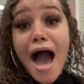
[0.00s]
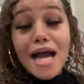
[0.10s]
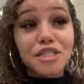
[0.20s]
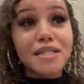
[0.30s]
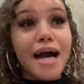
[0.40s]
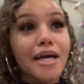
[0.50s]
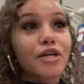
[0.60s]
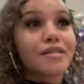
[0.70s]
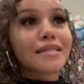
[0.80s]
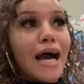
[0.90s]
I actually got
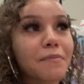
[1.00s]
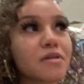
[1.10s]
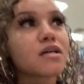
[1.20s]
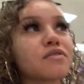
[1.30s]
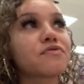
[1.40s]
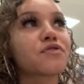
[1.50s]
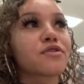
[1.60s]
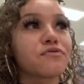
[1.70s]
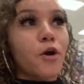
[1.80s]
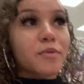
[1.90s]
here in time enough for
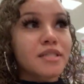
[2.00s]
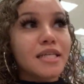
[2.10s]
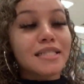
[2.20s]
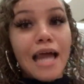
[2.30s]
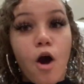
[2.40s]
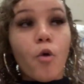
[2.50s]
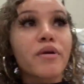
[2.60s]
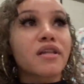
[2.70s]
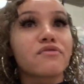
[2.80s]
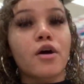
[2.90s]
the pharmacy. It's not
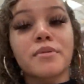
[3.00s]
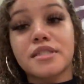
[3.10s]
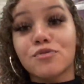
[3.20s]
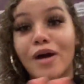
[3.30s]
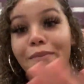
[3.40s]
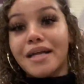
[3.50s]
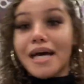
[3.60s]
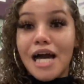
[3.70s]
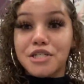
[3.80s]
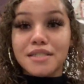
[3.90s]
open and the pharmacy's right by the
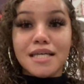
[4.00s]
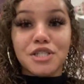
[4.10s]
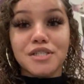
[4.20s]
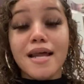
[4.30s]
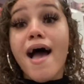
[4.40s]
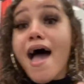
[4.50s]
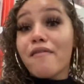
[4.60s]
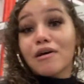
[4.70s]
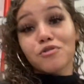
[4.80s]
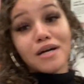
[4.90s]
hygiene section.
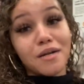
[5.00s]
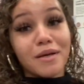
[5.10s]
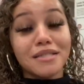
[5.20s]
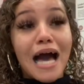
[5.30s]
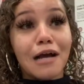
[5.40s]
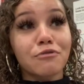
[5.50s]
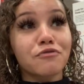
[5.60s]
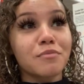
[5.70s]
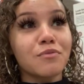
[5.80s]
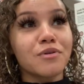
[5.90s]
And that's what kind of makes it awkward
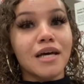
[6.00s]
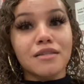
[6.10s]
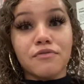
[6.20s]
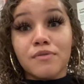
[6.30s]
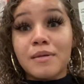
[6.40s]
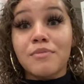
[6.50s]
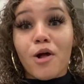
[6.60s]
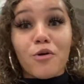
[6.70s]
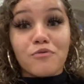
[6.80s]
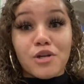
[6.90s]
for me when like the people
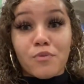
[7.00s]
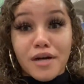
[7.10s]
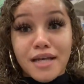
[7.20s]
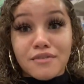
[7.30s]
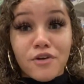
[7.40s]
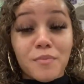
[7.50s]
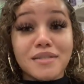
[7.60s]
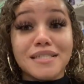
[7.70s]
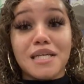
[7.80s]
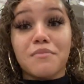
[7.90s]
are over there working at the
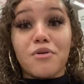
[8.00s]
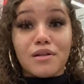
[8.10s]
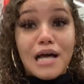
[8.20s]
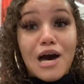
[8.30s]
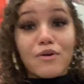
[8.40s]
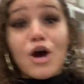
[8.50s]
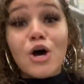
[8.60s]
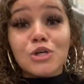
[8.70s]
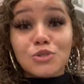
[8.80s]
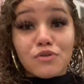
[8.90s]
pharmacy and I'm all loud.
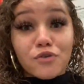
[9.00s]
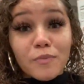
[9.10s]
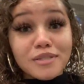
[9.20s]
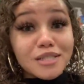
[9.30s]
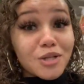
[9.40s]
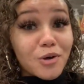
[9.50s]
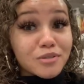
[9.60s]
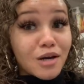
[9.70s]
So the pharmacy's closed.